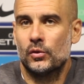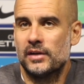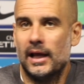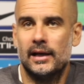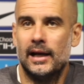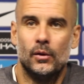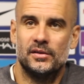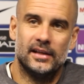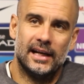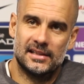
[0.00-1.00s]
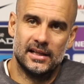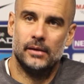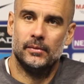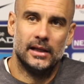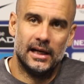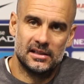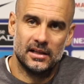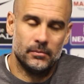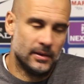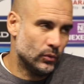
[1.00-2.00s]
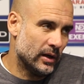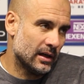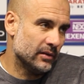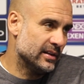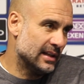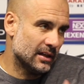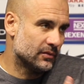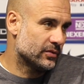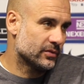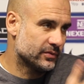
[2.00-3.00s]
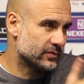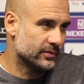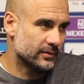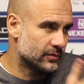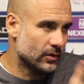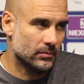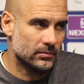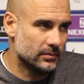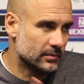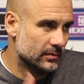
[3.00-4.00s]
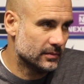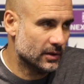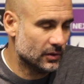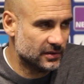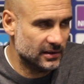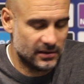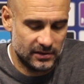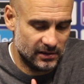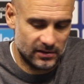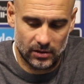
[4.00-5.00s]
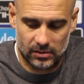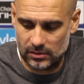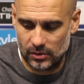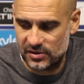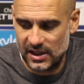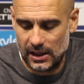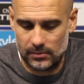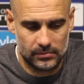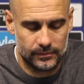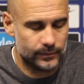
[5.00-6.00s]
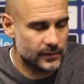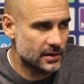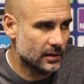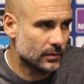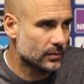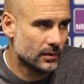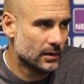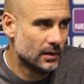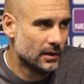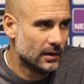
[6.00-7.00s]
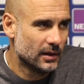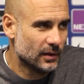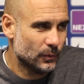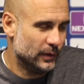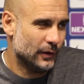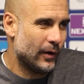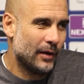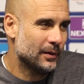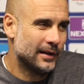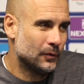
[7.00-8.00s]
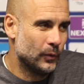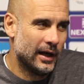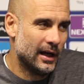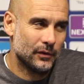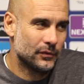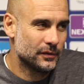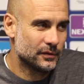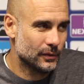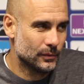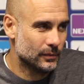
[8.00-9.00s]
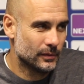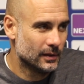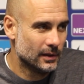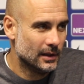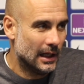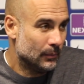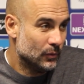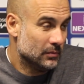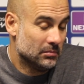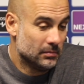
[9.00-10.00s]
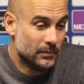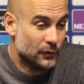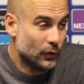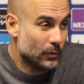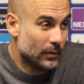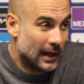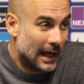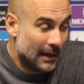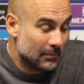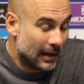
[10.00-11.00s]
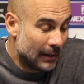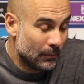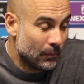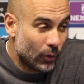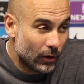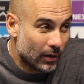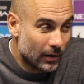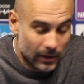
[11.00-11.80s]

looks like now is the next game and the next game, but we are living that from you know, since long time. So with the rival that we have, so I'm more